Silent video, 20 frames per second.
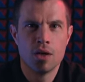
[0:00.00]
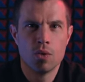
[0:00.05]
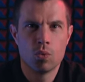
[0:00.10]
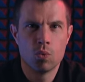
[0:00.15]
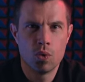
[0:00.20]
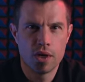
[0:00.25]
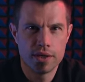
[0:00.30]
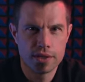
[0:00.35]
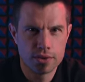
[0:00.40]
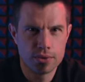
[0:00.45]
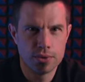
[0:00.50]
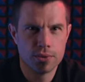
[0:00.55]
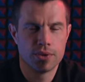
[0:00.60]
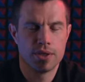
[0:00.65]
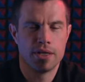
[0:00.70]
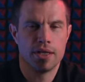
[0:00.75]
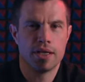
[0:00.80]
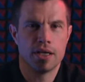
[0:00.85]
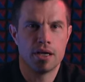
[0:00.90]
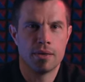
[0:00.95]
One cool
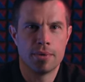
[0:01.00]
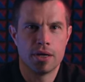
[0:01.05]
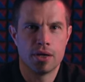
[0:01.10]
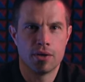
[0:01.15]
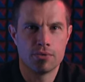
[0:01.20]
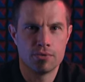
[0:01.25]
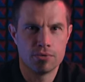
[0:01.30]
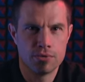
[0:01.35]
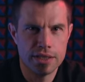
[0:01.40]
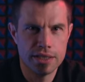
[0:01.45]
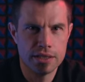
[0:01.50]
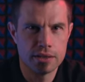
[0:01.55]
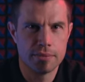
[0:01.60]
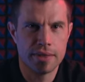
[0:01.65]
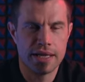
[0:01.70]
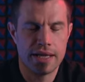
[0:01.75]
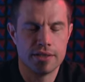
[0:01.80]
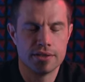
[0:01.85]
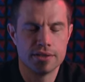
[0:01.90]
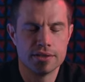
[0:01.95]
thing about RIEDEL
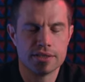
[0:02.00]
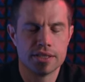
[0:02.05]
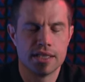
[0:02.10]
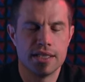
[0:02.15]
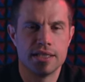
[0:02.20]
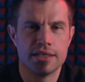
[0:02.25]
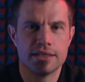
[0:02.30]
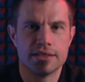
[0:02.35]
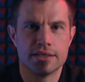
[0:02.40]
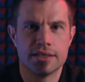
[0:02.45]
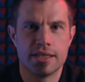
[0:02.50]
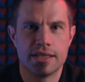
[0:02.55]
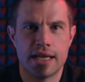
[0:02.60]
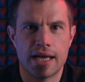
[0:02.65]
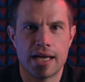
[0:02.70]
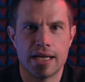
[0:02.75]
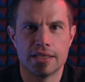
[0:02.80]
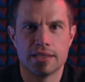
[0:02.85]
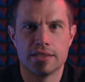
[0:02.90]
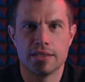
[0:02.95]
panels is
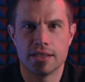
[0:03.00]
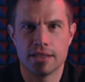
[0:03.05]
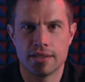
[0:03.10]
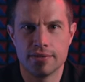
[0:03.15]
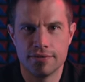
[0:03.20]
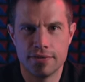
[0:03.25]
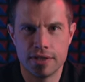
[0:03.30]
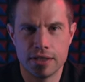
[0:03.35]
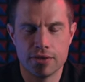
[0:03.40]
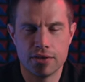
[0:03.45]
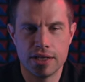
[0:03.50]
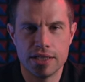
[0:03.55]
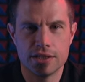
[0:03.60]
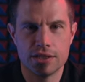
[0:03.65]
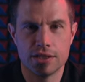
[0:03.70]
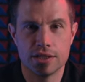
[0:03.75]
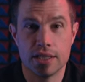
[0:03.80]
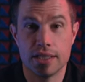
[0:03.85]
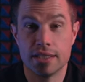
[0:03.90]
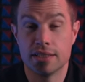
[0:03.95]
that the
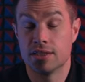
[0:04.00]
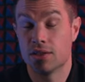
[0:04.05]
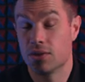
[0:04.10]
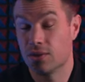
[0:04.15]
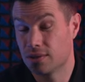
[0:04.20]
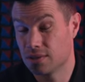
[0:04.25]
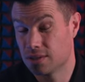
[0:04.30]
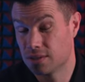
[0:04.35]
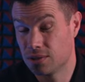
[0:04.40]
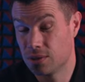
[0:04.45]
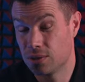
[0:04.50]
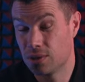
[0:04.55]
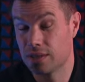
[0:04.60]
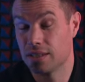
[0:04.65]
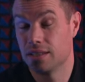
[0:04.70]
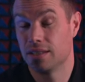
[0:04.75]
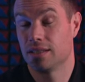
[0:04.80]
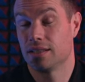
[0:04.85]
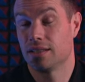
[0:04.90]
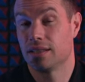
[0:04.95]
configuration is not stored
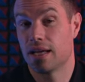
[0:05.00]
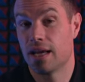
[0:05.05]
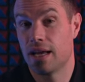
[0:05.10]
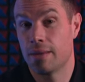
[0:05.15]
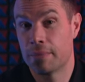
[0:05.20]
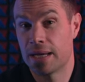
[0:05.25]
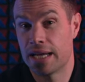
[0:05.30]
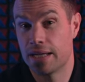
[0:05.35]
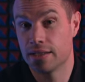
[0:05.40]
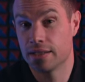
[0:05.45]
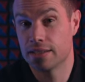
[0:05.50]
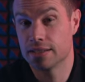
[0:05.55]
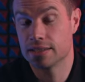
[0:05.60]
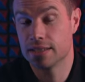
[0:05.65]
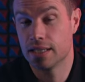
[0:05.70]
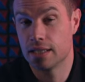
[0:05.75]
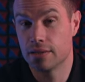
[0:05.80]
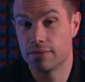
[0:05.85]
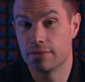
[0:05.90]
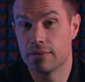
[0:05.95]
in the panel
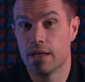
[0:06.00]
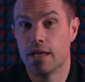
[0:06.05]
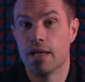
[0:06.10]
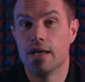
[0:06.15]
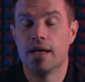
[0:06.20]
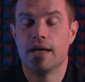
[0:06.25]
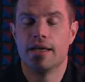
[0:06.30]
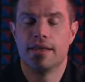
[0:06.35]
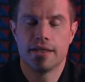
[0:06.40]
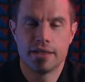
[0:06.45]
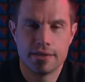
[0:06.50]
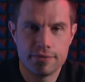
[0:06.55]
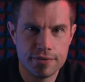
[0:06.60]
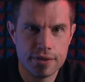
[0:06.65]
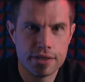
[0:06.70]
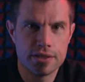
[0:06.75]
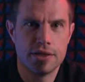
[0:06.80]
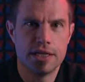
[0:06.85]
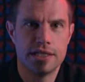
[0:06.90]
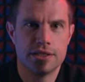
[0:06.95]
itself. The
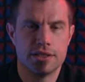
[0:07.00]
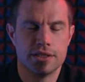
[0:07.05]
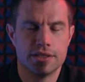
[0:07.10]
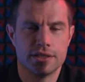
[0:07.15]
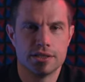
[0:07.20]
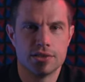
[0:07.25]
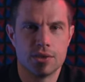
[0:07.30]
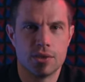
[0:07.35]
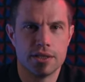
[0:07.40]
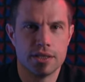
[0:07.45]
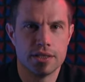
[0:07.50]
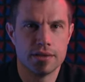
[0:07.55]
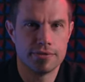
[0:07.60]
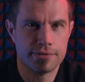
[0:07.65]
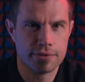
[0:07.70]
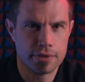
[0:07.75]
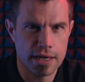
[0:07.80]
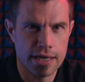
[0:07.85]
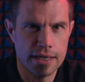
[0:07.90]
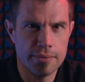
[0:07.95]
configuration is stored in the
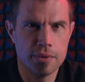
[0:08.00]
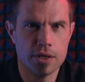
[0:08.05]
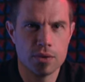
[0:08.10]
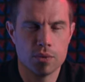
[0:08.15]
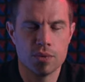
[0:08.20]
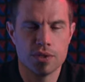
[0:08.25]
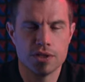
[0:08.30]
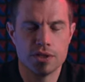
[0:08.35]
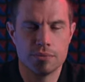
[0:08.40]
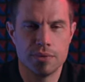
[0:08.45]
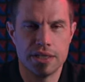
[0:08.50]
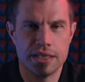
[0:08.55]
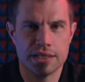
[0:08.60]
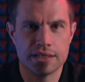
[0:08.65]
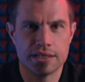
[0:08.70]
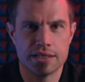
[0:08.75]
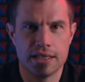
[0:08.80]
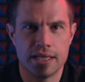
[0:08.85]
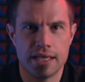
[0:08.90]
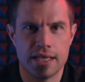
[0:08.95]
frame, which
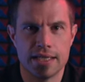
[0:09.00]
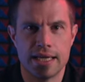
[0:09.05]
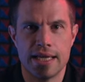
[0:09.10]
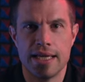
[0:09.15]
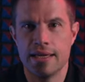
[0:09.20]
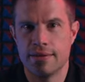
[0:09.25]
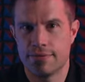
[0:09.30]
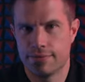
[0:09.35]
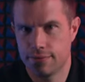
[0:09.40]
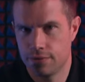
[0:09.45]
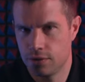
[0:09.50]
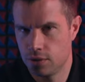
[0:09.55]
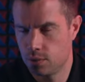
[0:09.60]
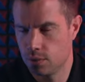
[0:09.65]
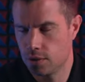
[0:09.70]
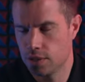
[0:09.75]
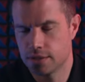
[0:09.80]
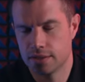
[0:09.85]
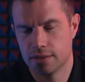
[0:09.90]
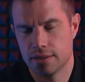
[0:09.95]
means that if you
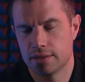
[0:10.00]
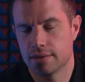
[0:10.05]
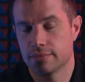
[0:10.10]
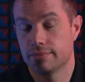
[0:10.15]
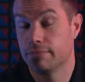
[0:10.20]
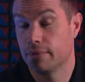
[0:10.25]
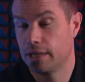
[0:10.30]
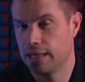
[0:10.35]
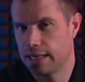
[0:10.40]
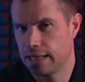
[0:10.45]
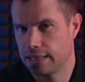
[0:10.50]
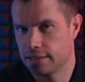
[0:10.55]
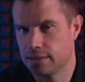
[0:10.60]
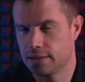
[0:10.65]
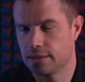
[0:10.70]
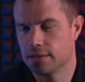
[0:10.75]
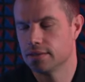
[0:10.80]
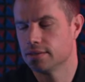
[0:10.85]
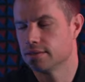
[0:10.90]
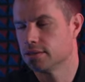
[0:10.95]
were to, by
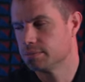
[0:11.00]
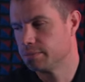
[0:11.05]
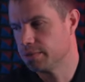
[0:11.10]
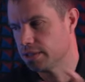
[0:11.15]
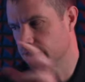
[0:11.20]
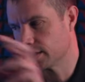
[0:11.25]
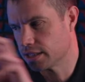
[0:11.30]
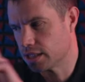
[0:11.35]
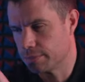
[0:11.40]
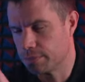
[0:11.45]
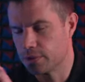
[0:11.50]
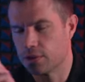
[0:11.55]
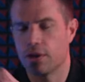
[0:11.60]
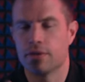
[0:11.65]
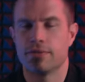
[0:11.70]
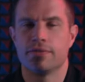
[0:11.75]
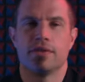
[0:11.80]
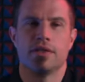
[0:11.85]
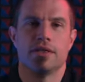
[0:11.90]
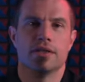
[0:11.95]
accident, spill a cup of
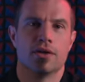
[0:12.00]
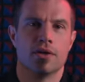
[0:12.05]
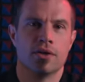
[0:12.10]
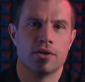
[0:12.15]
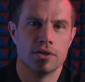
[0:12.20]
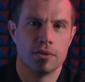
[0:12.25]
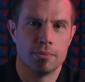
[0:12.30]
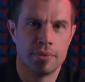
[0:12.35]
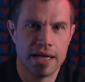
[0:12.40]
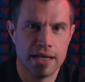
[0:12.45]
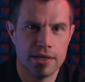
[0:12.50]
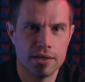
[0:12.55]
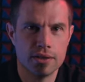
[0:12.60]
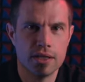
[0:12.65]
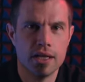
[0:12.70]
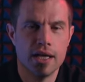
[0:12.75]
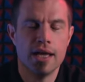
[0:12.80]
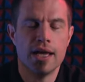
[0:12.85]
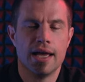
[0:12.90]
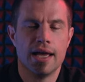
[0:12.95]
coffee on the
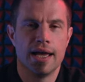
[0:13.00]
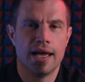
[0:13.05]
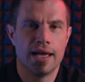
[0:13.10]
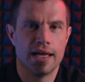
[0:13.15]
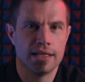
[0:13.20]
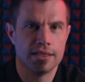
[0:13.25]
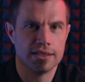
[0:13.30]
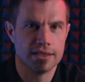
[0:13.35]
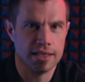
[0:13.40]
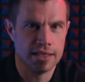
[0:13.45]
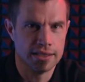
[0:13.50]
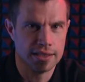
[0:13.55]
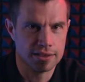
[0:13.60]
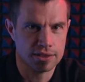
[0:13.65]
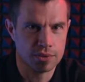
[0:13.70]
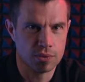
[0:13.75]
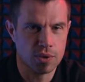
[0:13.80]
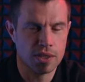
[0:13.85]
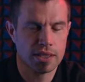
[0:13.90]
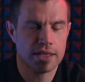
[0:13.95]
panel and it
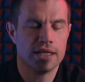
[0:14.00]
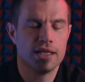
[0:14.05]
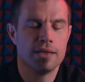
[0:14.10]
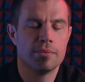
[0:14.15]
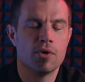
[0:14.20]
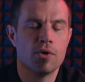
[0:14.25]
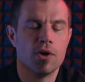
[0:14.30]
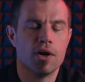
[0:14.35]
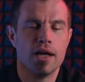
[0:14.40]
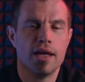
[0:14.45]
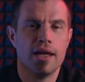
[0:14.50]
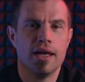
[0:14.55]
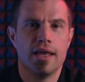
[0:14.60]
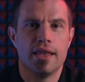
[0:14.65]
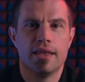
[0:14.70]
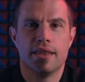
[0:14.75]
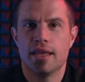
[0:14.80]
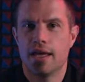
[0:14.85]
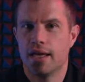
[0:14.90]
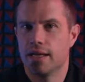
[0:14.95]
doesn't work anymore,
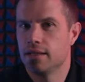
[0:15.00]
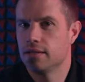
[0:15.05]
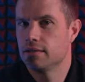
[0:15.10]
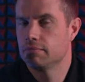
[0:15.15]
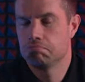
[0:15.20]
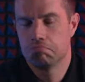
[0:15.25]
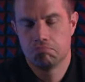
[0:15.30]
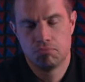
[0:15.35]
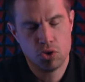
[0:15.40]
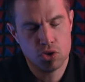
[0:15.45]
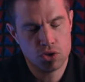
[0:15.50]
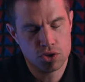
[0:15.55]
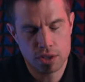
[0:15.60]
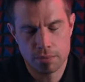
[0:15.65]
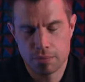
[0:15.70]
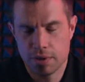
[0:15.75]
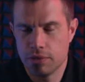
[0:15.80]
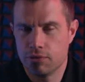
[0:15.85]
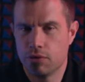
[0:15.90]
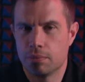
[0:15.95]
then you
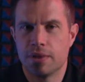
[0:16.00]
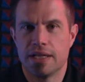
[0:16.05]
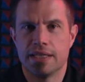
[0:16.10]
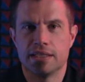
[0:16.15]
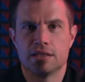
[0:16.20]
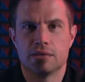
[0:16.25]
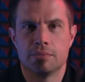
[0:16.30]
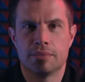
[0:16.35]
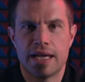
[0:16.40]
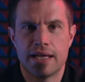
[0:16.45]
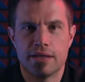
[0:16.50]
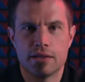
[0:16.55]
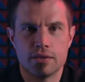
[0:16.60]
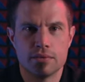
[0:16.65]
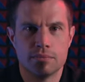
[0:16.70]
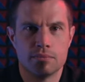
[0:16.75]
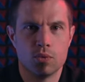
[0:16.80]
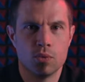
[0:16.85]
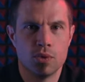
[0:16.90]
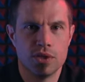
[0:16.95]
simply replace the
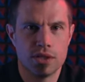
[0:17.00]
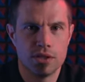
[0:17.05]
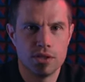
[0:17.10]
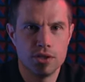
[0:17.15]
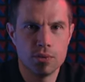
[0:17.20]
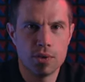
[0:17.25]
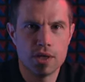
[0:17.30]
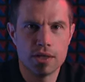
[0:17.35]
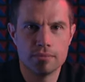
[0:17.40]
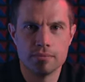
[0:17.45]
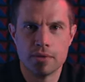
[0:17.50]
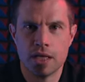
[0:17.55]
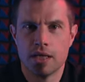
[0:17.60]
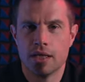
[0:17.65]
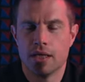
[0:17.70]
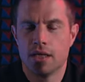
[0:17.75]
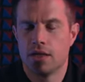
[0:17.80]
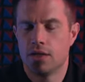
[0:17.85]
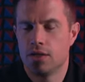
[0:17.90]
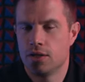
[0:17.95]
panel with a new one.
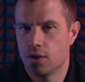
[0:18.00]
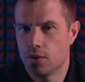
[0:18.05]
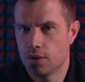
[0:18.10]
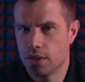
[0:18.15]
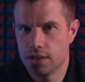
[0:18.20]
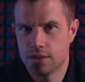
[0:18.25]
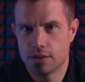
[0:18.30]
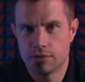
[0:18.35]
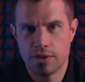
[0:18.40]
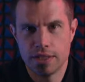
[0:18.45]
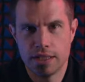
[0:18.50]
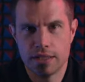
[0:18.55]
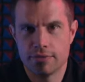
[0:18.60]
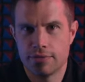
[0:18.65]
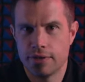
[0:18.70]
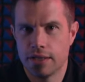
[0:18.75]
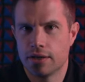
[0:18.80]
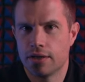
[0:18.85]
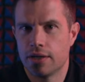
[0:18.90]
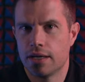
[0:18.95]
No need to
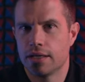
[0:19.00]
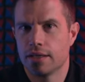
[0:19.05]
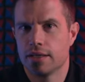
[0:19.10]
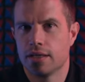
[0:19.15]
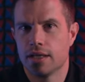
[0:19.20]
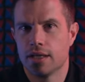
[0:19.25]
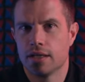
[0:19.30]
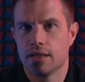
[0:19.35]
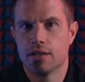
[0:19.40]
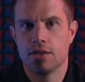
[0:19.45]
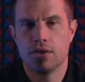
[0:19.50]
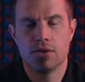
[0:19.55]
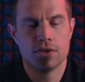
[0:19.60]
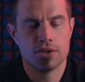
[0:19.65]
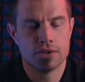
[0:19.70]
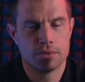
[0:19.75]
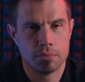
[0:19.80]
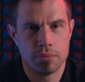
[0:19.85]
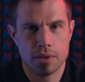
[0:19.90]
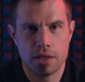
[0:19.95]
reconfigure anything, you
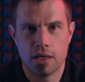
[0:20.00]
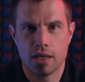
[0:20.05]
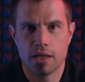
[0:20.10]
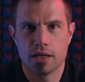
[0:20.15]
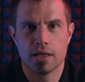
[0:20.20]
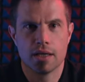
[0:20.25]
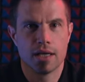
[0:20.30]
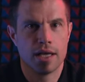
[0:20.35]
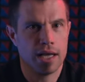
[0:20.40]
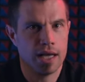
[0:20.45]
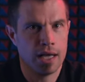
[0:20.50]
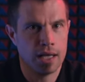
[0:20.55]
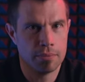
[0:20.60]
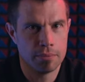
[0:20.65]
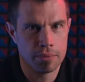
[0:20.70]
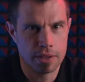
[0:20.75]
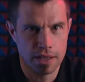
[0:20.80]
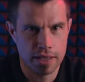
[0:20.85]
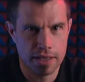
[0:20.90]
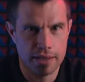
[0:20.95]
just plug and
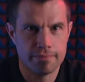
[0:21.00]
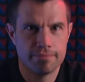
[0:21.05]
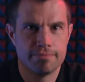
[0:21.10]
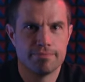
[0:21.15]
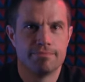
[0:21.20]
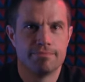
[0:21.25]
play.